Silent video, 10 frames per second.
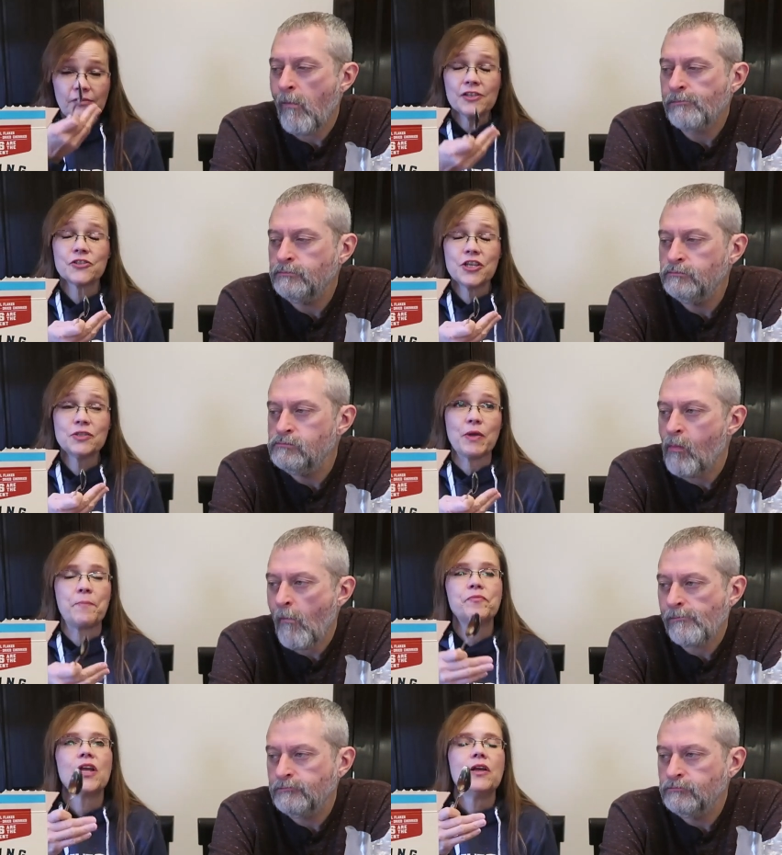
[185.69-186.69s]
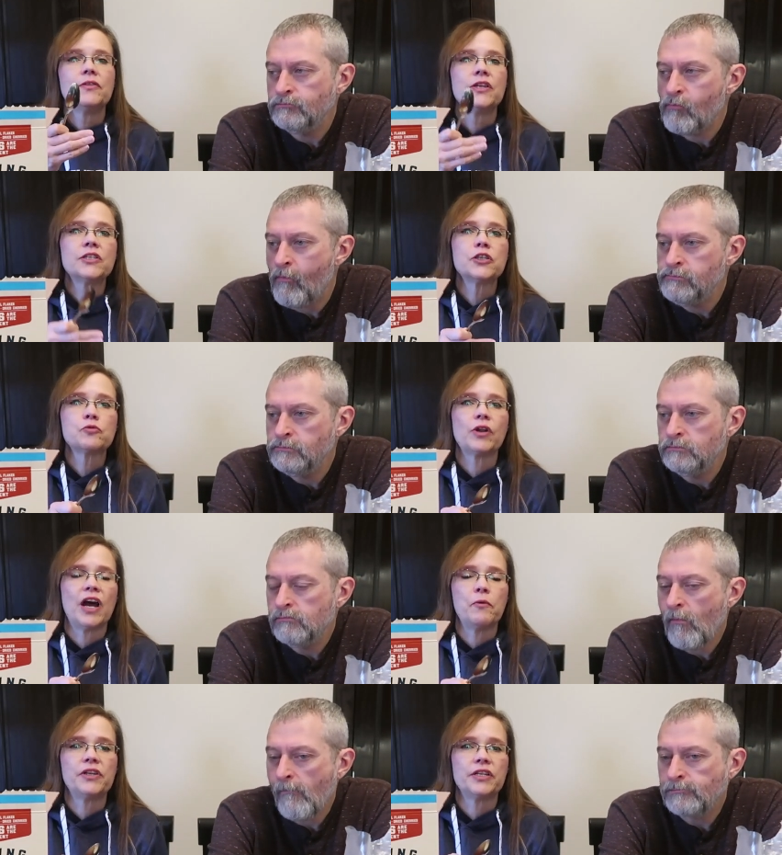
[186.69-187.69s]
Speaker 1: excuse me. This is what
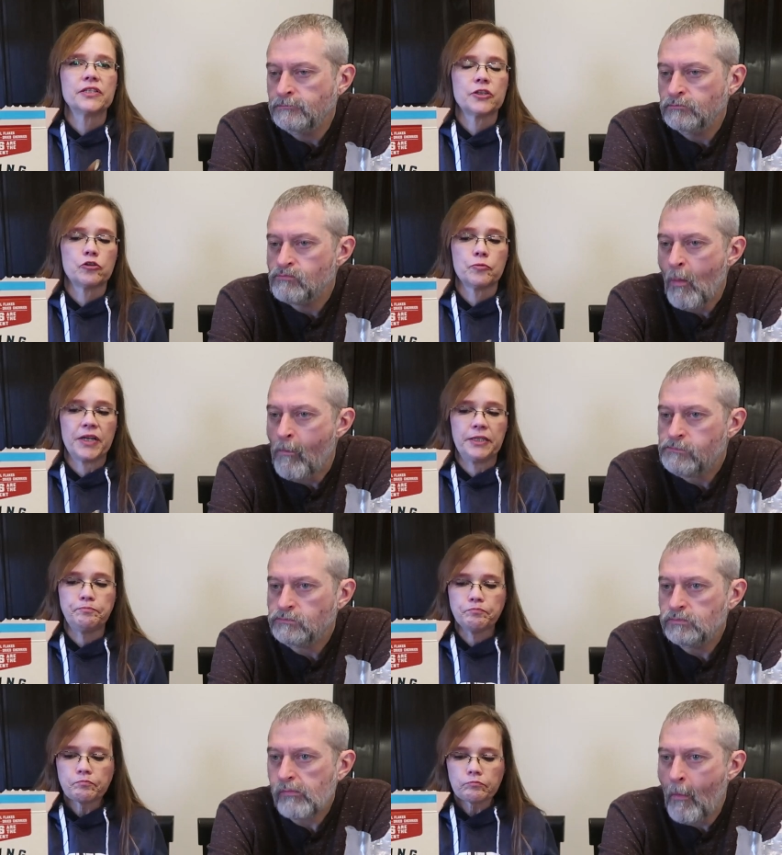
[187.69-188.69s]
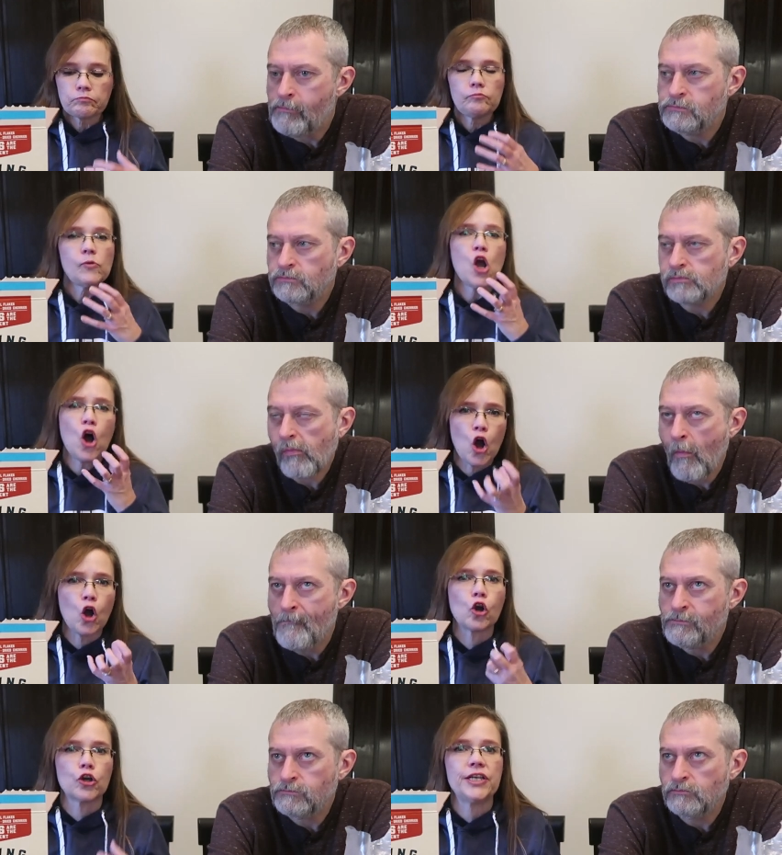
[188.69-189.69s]
I would consider to be a
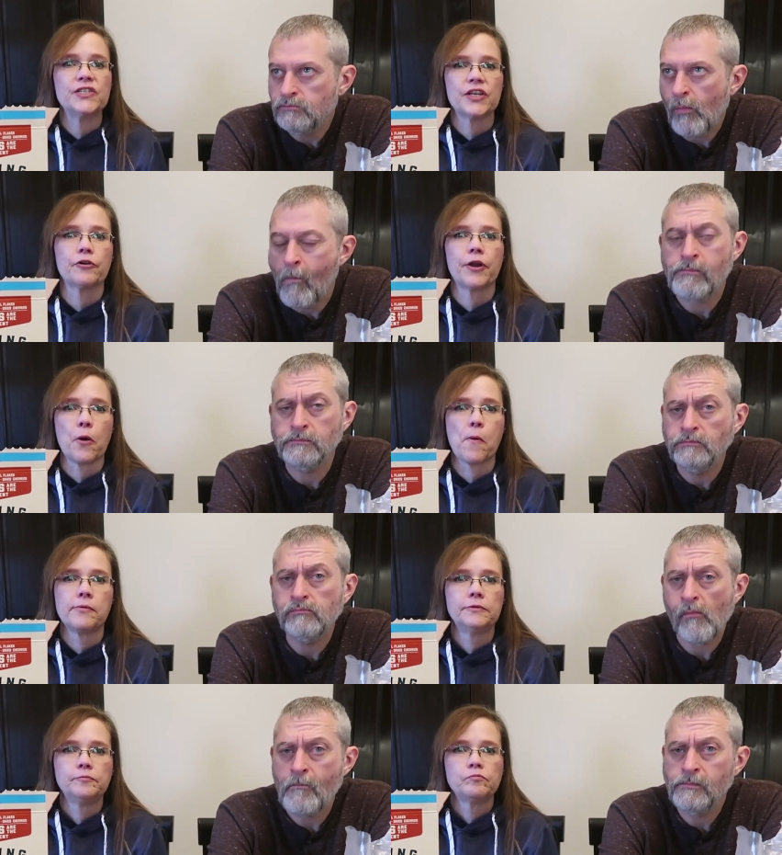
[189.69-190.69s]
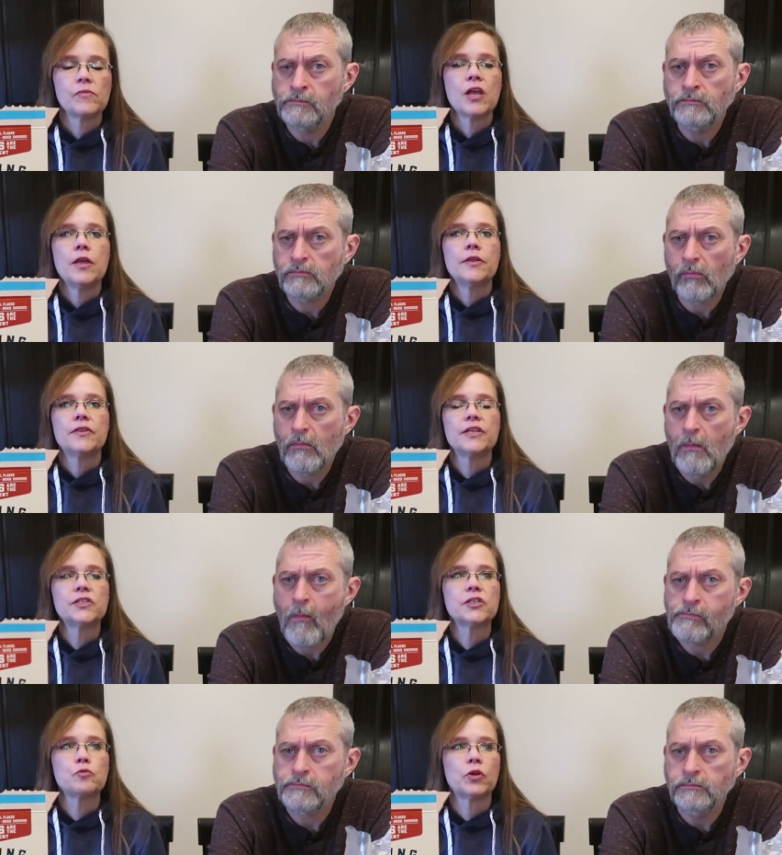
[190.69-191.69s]
hearty cereal.
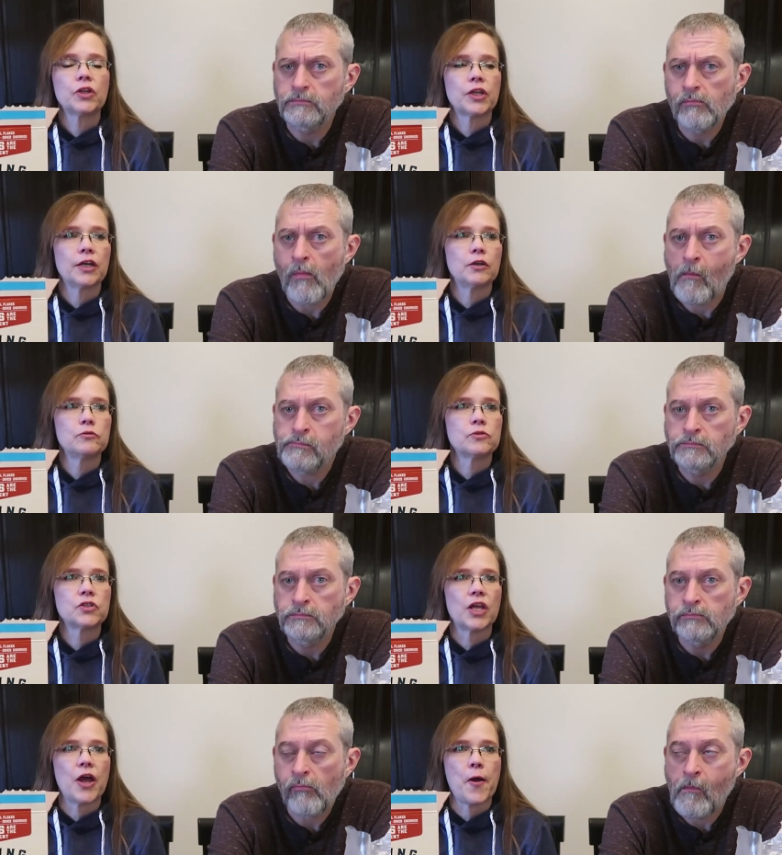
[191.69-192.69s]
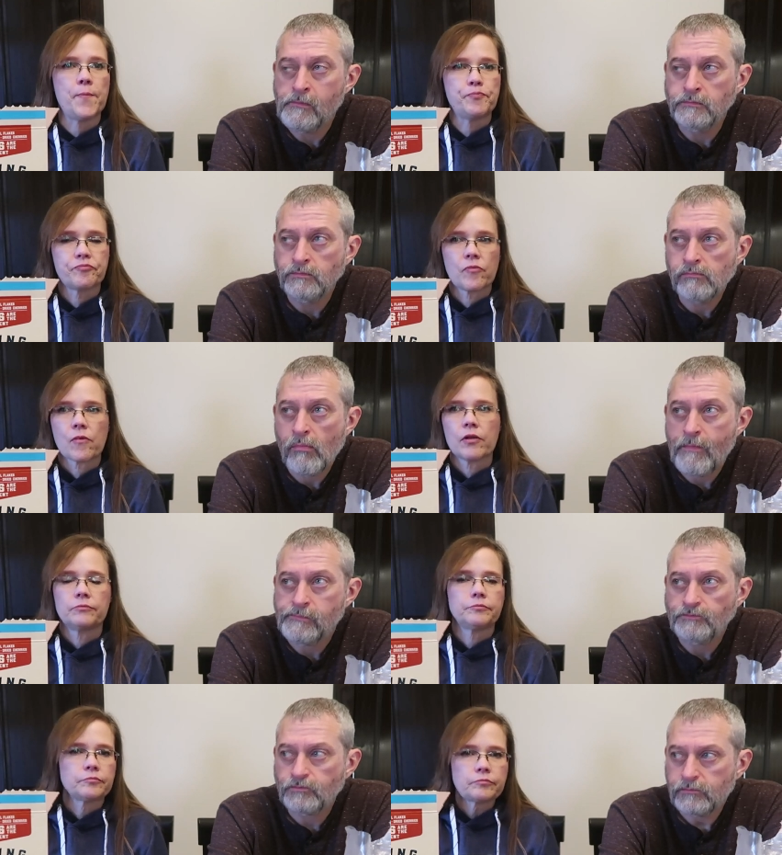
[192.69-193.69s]
This is one of those that
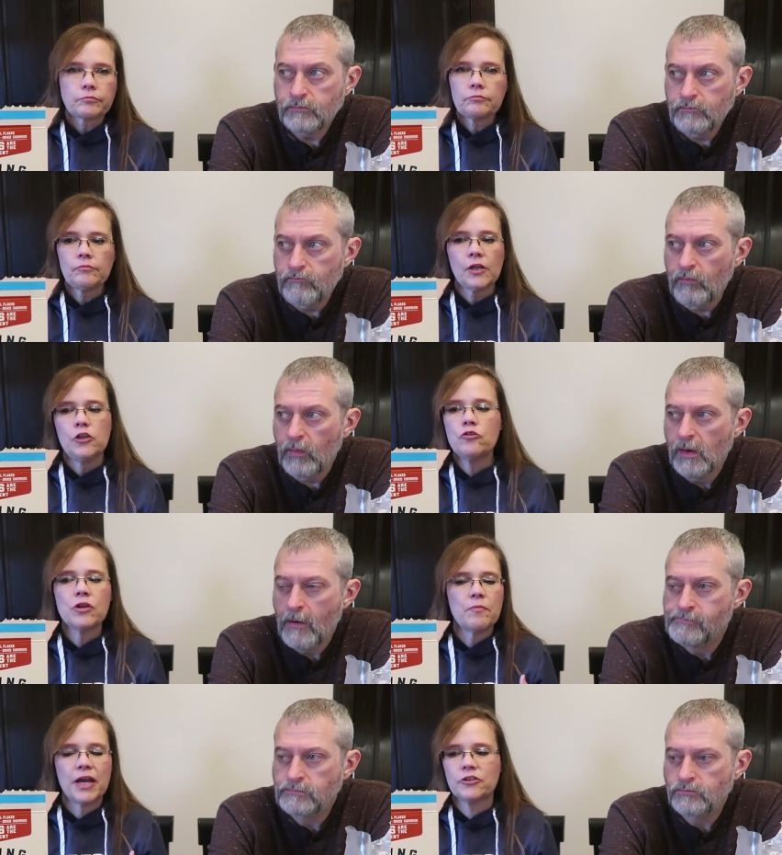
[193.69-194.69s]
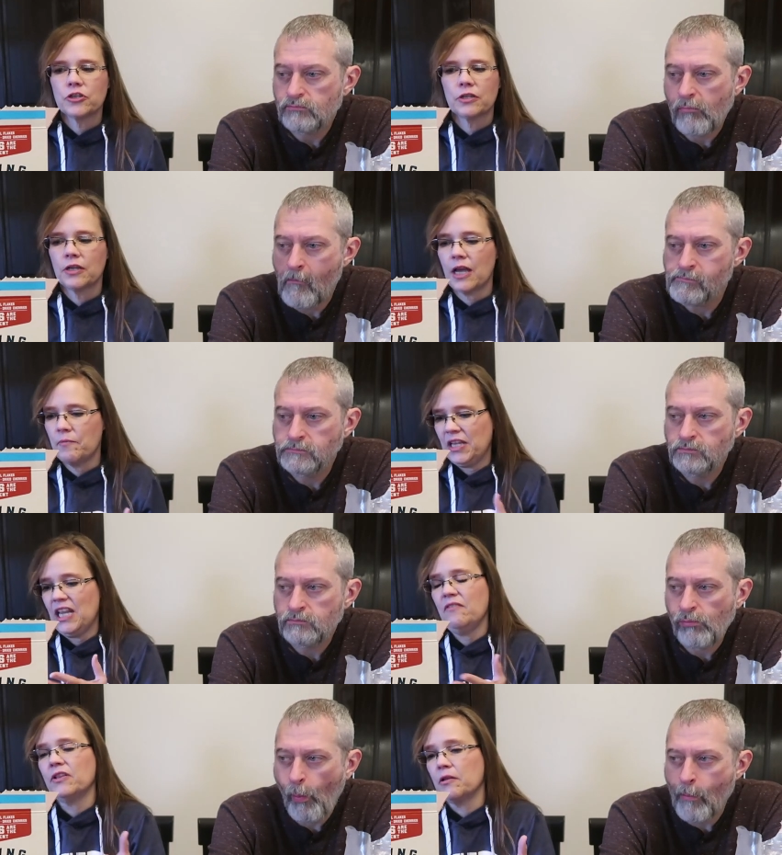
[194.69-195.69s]
you can imagine. I mean,
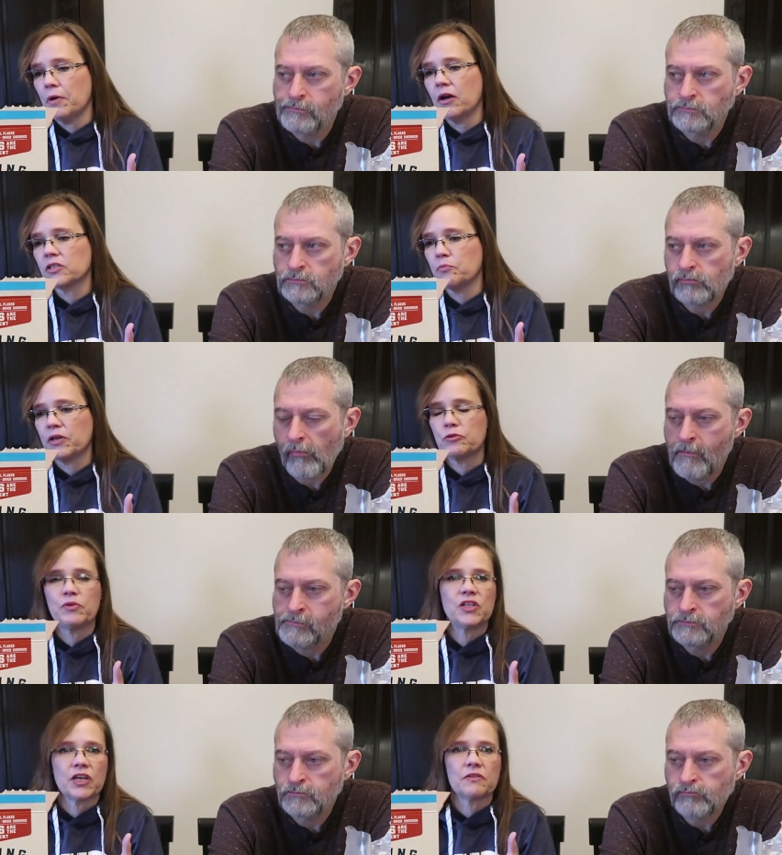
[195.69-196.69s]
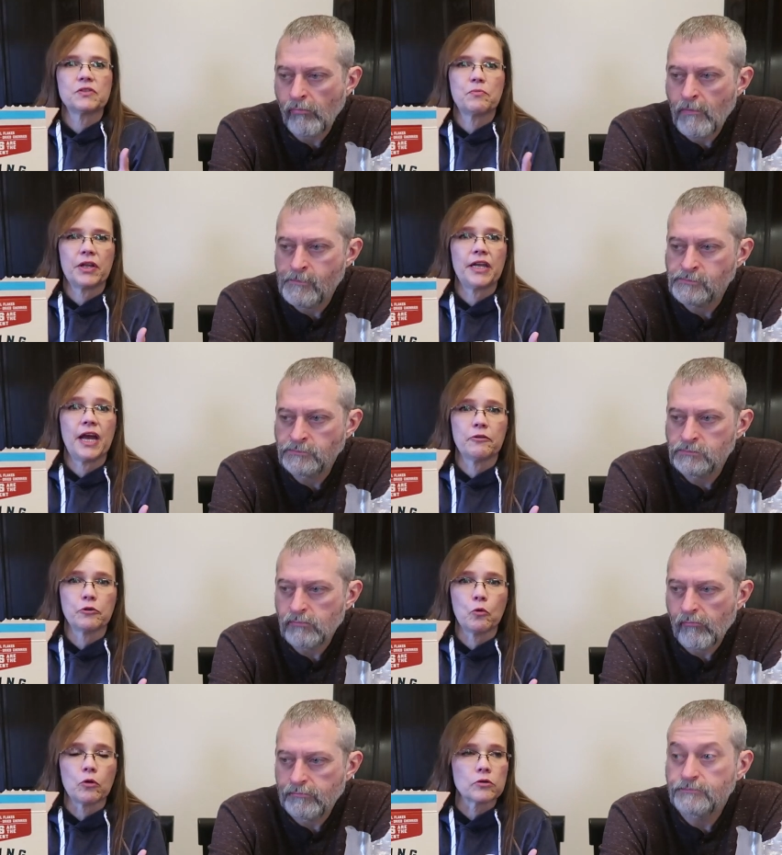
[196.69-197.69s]
even the box makes me think of somebody
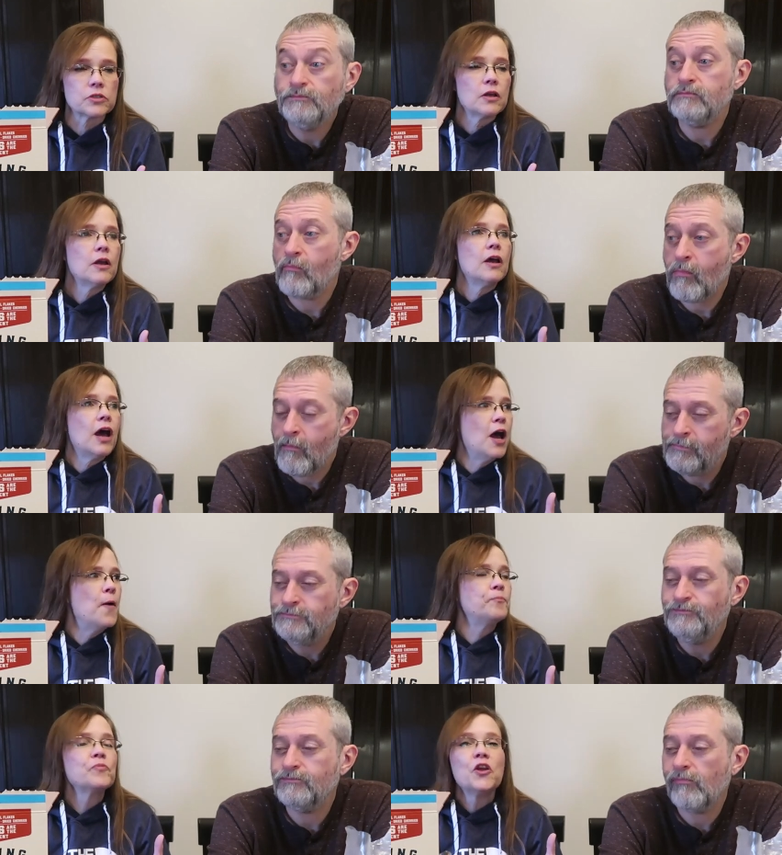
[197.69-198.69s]
outdoors. Mm.